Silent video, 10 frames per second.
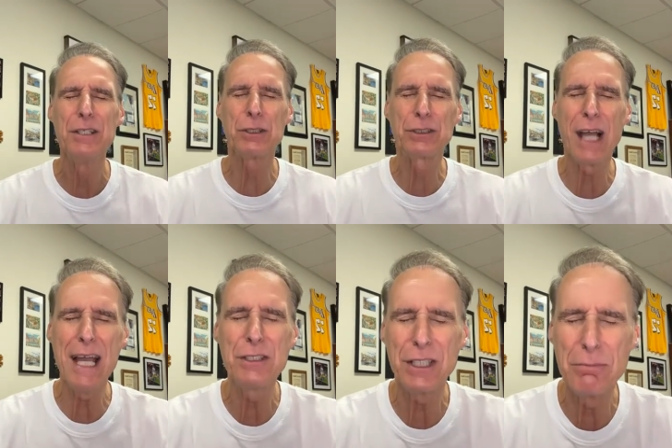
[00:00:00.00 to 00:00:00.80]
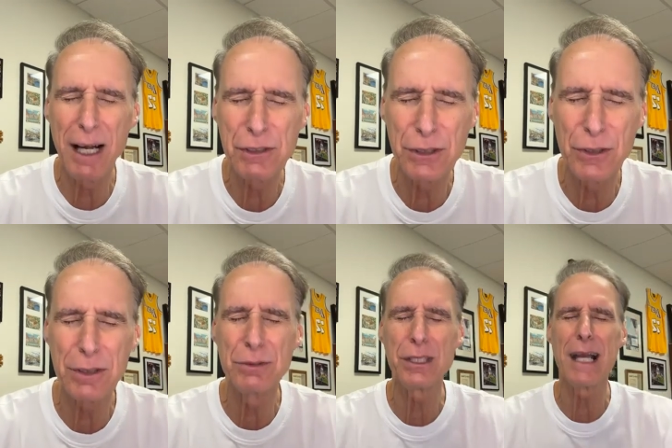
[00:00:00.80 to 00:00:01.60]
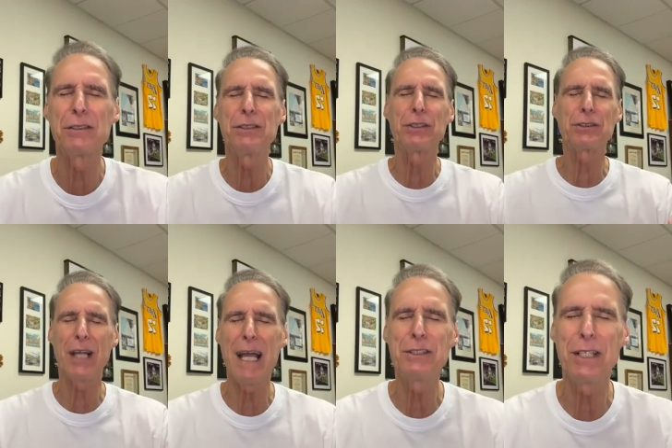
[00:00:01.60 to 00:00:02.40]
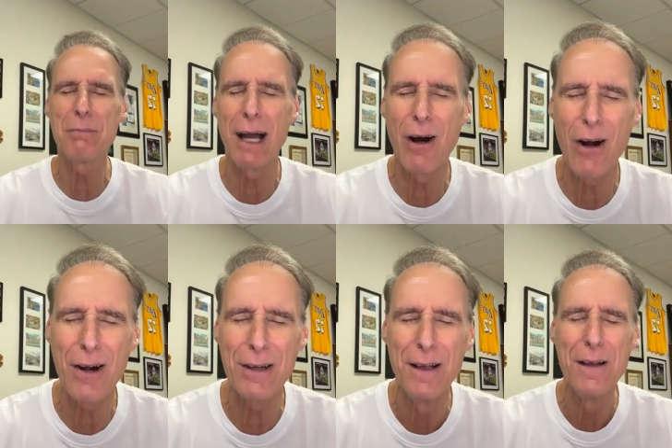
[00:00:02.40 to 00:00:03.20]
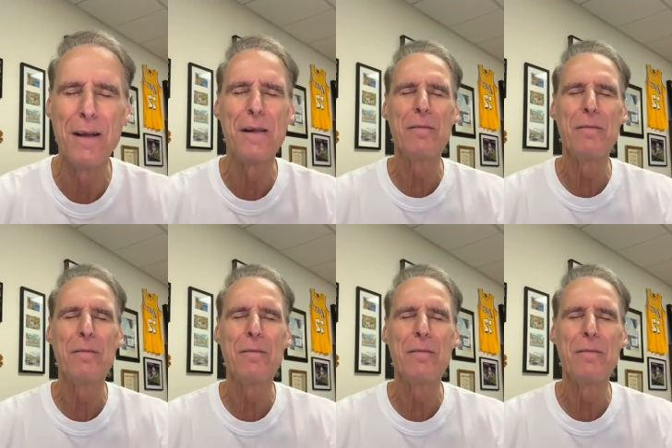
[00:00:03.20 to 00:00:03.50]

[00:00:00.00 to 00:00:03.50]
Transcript: You're changing my circumstances. You're changing my heart.